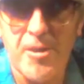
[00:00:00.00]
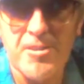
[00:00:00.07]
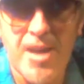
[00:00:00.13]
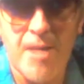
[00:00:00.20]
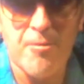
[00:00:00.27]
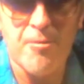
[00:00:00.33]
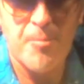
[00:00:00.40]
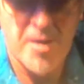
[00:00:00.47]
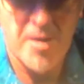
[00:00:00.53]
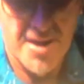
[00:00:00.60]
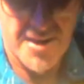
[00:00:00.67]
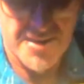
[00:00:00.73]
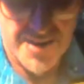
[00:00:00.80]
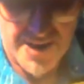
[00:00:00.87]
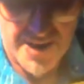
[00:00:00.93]
time with
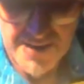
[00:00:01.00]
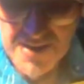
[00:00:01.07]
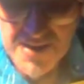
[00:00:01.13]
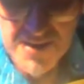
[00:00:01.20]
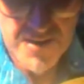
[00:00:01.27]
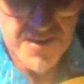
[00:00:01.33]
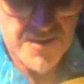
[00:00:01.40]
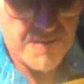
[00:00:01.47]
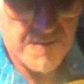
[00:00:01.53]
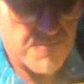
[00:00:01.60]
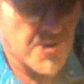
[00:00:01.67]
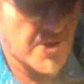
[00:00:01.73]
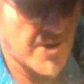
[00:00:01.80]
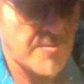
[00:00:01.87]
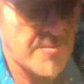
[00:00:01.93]
and uh,
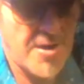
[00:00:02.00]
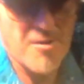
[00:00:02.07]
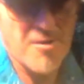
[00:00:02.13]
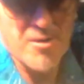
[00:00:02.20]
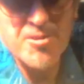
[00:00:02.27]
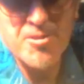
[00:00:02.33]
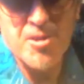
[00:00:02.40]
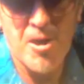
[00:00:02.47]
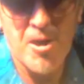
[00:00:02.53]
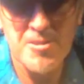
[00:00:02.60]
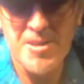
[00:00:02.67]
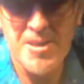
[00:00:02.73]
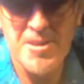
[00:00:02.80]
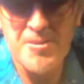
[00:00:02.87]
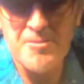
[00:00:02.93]
you're going to be hearing songs
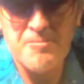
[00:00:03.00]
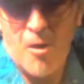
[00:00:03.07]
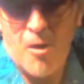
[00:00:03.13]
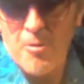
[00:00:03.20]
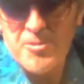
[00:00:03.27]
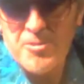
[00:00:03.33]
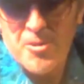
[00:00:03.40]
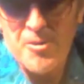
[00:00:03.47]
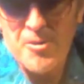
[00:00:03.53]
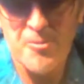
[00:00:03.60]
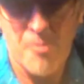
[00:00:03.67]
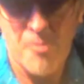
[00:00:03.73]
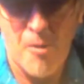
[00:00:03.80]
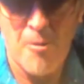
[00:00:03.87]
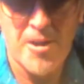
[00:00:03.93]
that you've always heard
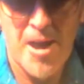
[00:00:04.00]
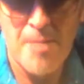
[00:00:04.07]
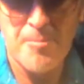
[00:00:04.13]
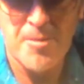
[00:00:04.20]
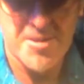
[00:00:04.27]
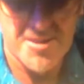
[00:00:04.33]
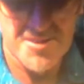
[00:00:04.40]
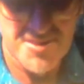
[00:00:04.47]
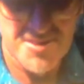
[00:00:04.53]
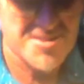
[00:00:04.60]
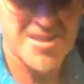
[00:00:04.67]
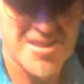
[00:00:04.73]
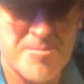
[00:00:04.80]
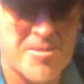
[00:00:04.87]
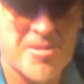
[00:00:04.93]
growing up, and it's just
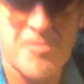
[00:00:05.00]
going to be